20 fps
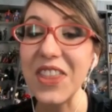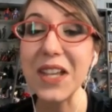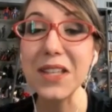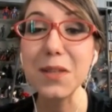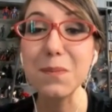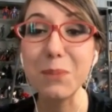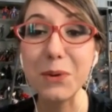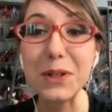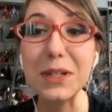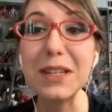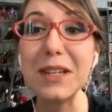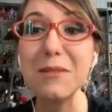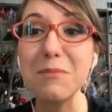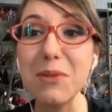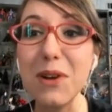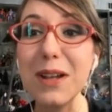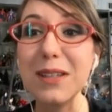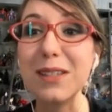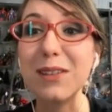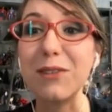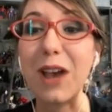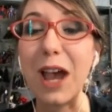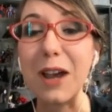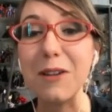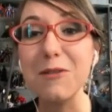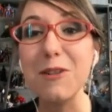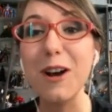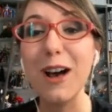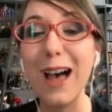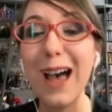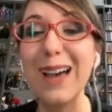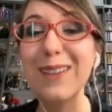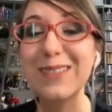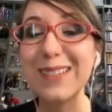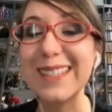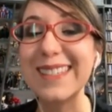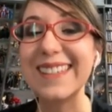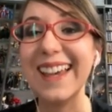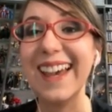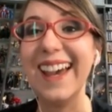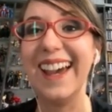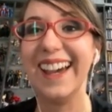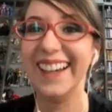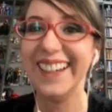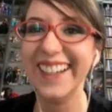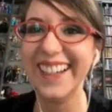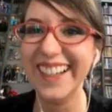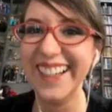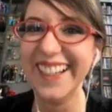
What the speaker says: That's pretty impressive, I will have to say.